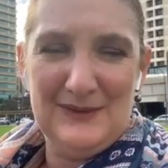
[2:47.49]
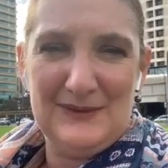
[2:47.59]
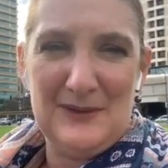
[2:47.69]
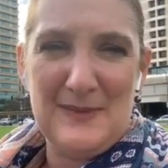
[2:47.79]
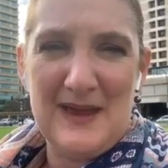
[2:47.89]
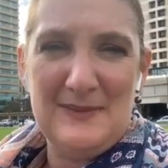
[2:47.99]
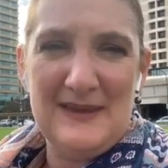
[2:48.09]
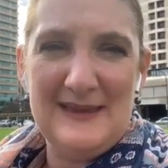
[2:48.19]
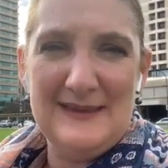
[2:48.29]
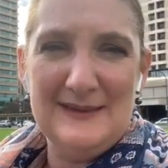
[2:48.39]
So
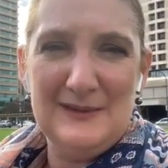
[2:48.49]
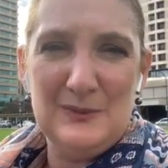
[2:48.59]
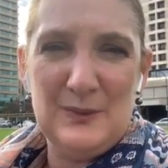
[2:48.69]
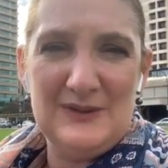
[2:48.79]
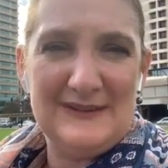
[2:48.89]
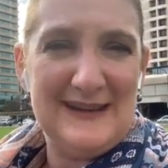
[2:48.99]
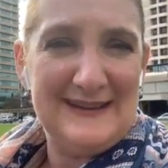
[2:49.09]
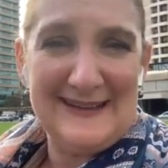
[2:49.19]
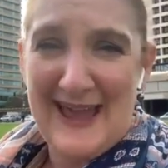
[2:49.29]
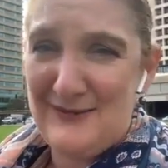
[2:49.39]
maybe we just
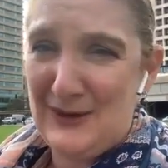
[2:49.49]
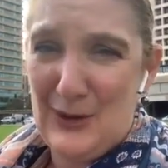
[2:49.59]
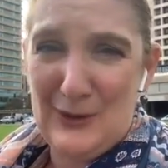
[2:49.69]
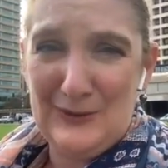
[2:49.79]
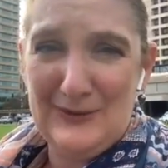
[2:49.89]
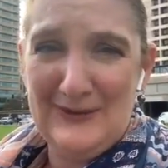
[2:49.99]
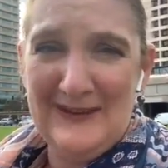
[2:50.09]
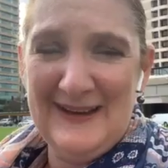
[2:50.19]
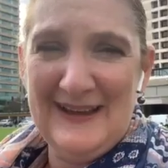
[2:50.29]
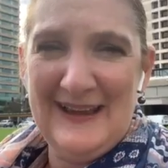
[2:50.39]
need to have a go.
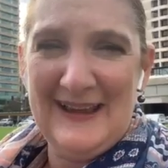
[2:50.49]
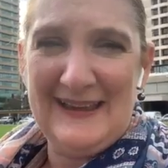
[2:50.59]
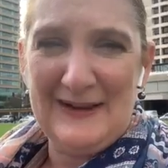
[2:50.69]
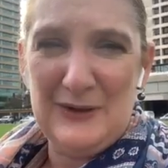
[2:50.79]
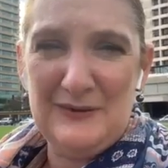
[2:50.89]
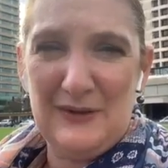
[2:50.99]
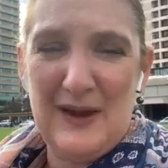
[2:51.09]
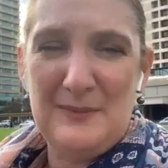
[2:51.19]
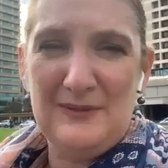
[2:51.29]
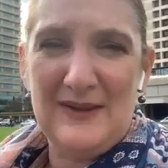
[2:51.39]
Get over
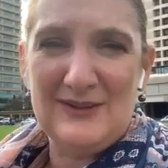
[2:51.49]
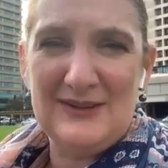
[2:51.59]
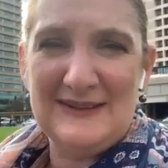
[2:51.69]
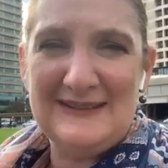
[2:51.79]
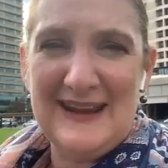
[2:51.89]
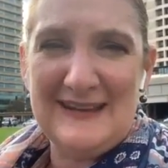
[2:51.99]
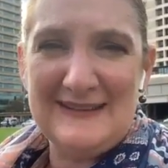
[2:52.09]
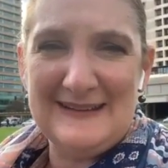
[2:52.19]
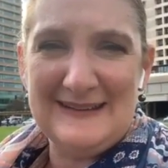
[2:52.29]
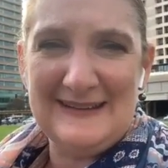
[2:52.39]
our perfectionist
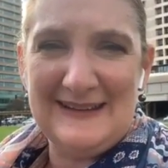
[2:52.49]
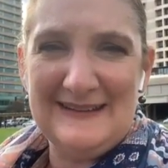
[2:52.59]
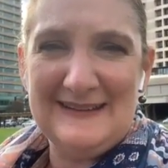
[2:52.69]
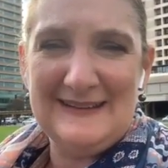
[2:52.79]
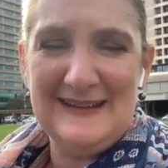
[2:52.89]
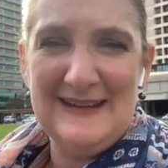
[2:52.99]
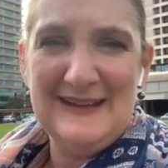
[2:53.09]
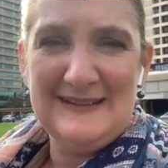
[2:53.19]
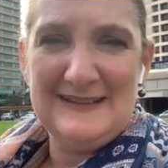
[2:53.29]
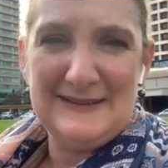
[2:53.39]
tendencies.
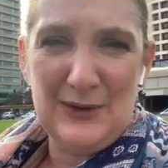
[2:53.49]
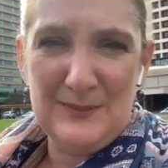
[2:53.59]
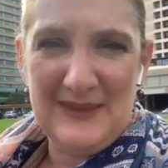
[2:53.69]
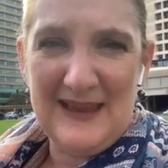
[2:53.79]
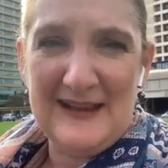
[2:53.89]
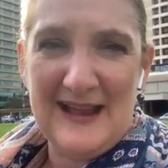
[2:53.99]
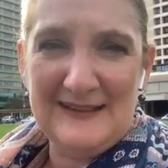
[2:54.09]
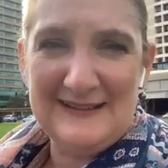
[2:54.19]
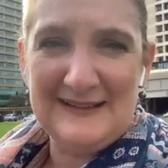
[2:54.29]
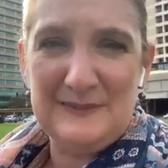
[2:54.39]
Stop the
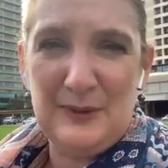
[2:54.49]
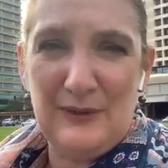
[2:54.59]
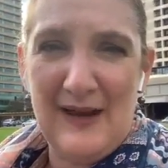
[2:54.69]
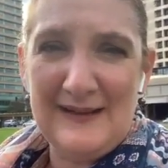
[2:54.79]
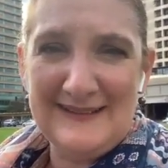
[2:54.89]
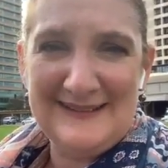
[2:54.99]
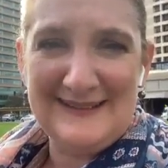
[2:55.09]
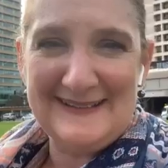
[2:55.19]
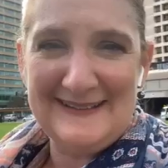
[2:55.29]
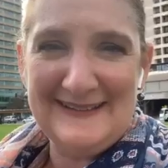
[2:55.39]
analysis
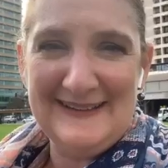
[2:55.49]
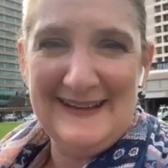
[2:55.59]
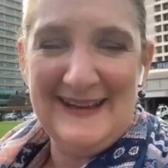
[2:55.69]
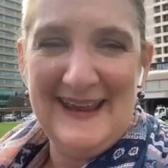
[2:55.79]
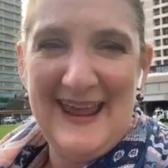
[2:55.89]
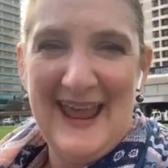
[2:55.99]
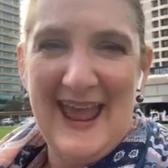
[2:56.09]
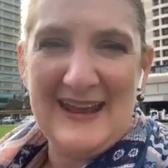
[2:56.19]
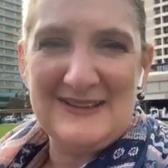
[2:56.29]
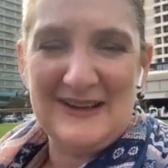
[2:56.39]
paralysis.
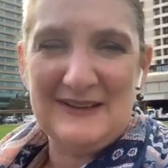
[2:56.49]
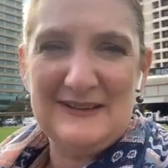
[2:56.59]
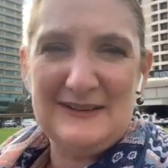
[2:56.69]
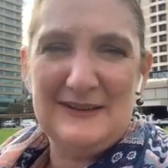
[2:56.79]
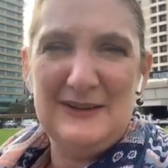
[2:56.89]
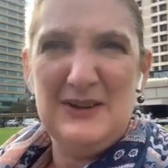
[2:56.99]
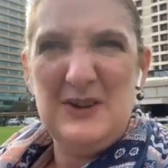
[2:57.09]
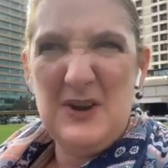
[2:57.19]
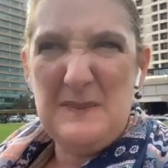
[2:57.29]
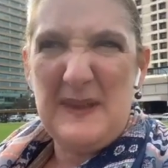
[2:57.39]
And just
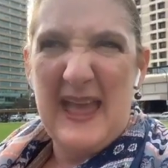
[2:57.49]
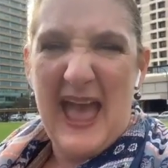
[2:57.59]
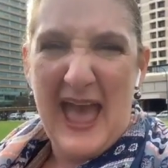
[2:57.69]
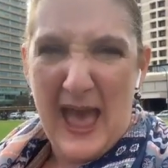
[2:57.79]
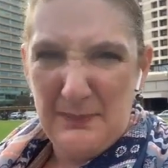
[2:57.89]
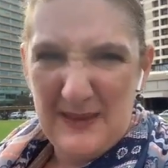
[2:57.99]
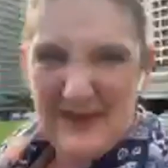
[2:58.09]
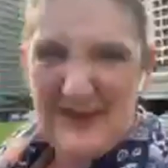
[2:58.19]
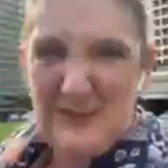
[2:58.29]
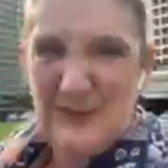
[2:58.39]
not be
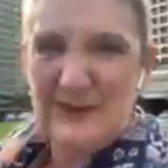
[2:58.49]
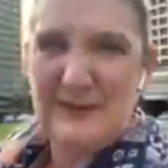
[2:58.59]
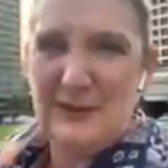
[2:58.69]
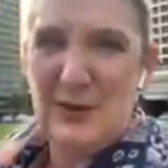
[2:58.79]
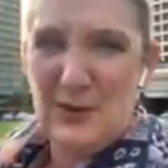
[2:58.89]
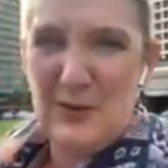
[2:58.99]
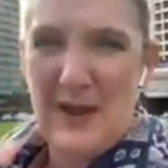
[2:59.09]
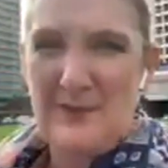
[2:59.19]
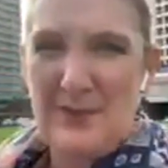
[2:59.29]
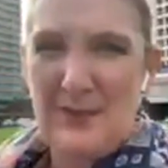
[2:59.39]
happy with not
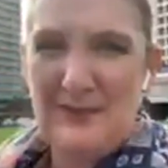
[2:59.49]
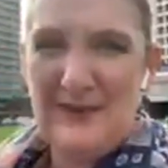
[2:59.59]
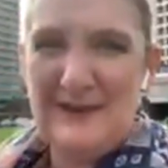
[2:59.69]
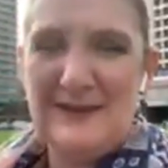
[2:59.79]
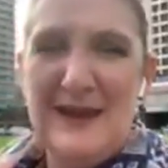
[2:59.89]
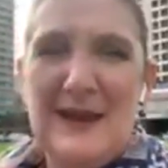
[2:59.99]
quite perfect,